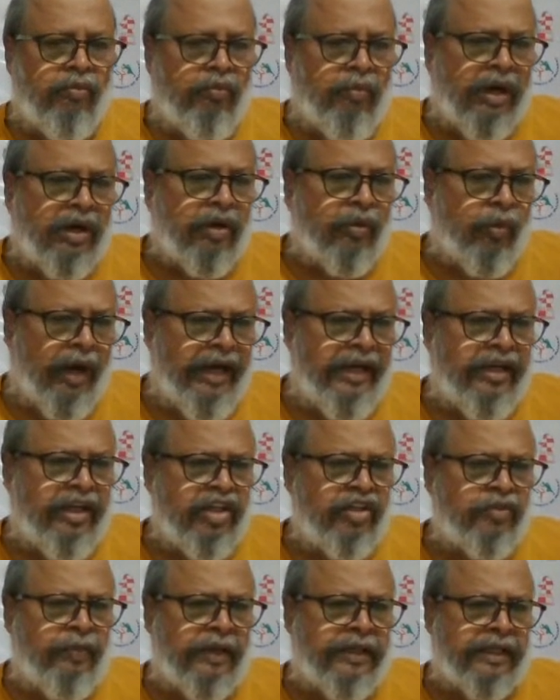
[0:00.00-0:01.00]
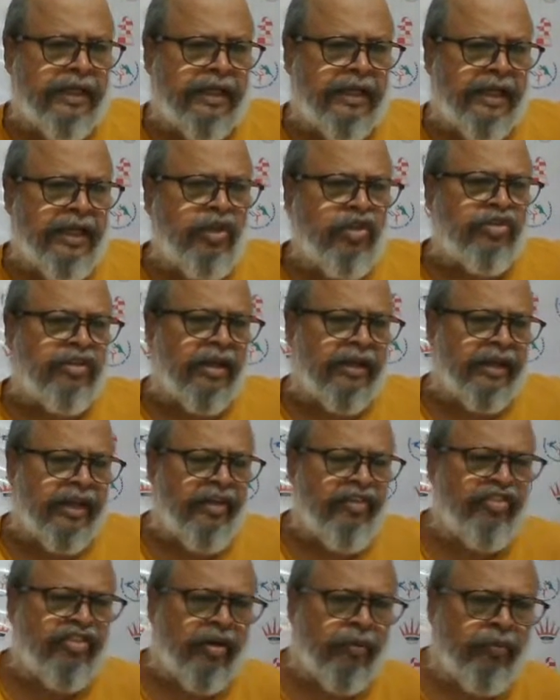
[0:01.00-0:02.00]
But white is better. Can
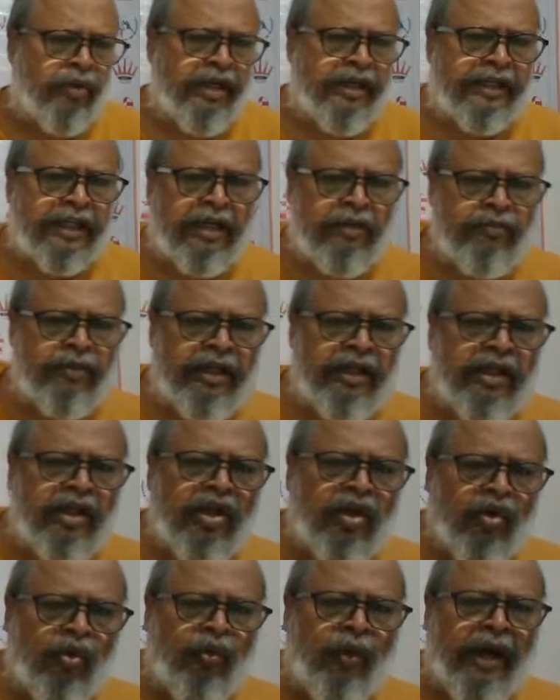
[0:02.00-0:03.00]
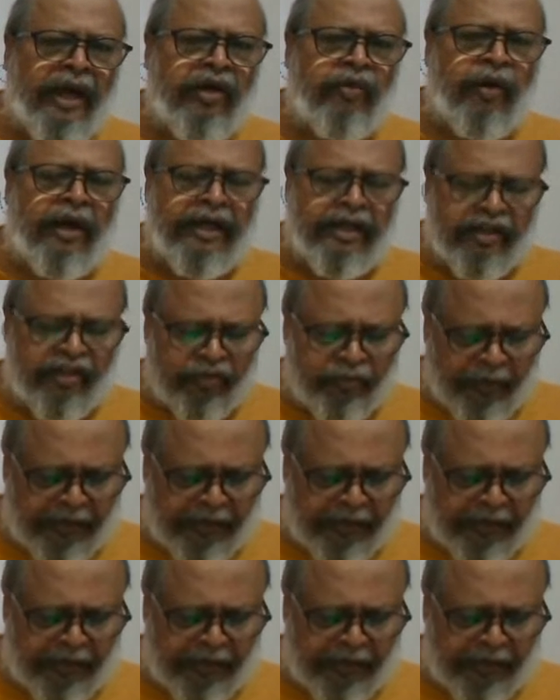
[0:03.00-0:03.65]
somebody tell me why white is